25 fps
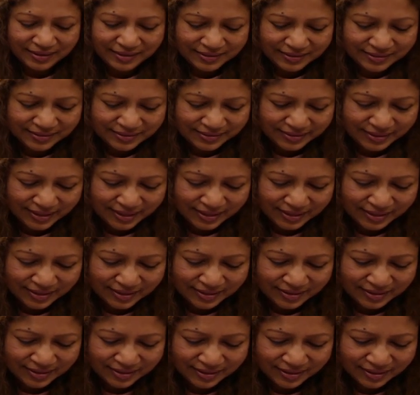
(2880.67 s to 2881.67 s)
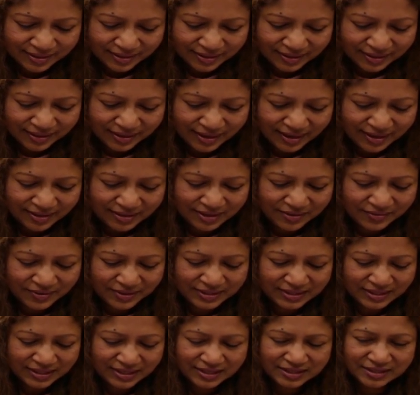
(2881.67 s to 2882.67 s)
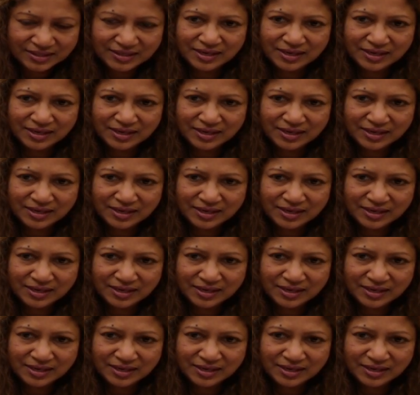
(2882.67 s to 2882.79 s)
Zinc. And then what's the next